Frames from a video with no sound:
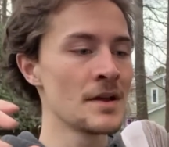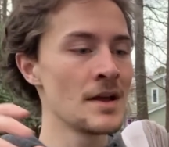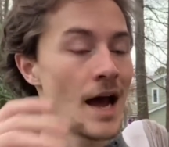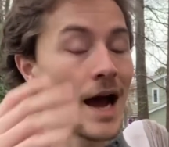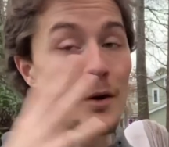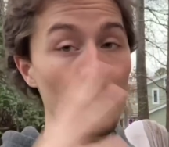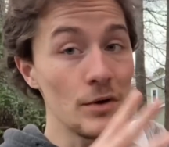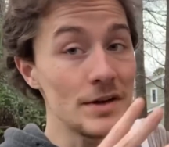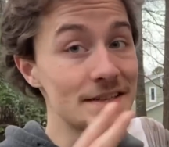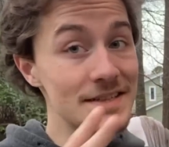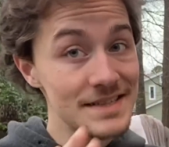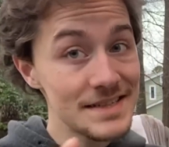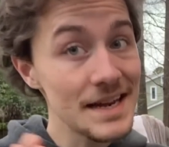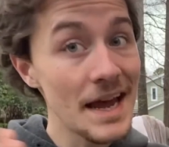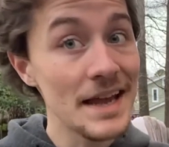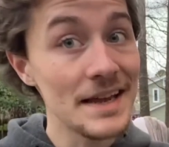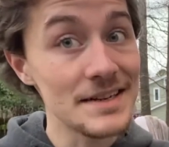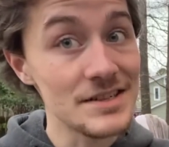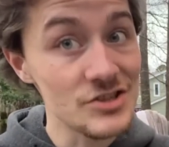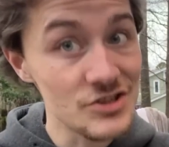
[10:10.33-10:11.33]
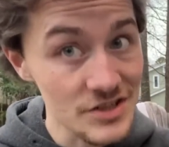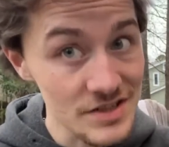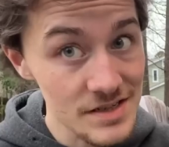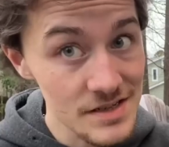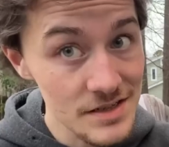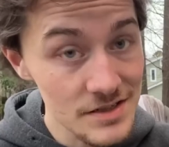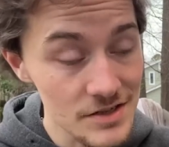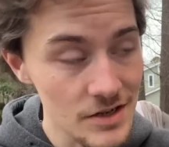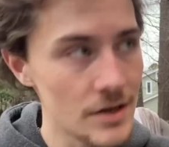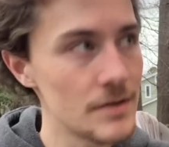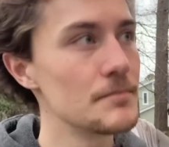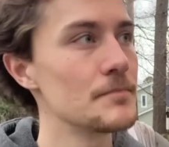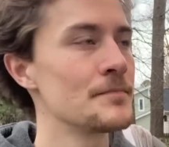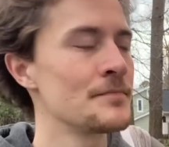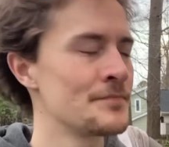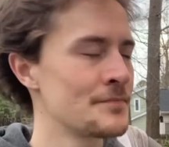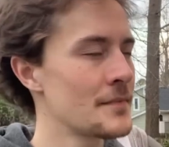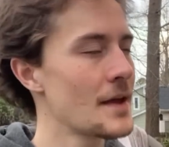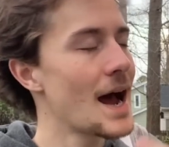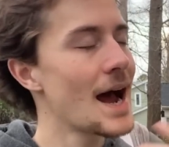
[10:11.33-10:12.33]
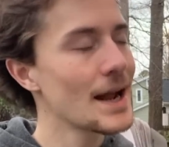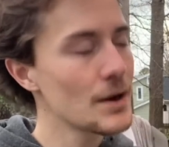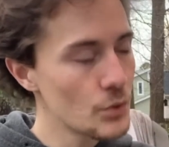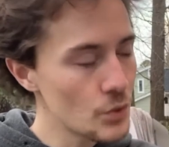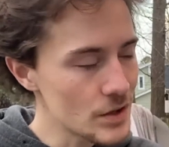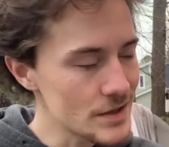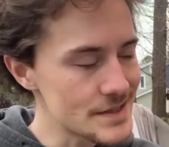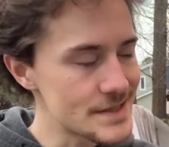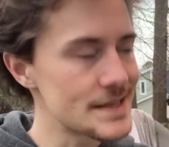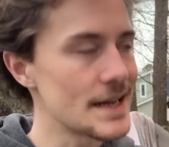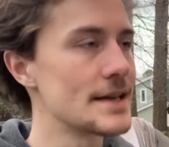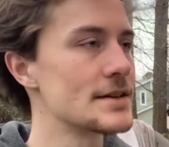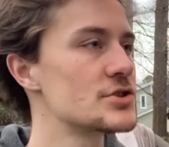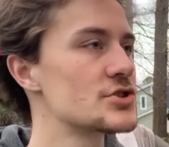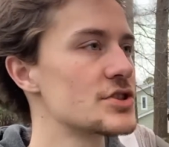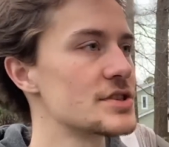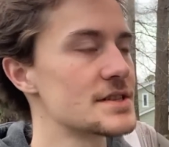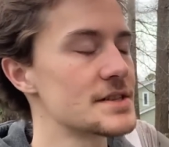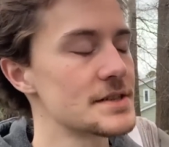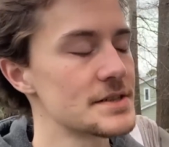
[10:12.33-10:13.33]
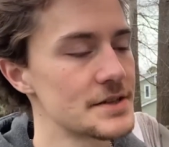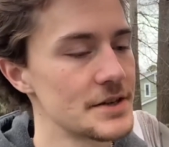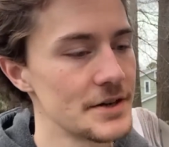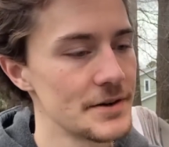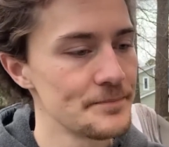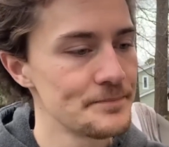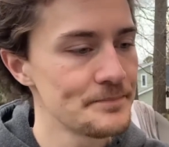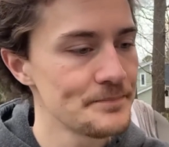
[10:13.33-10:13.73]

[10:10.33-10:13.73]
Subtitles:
I wouldn't say it's just as good. I would say it's just as good.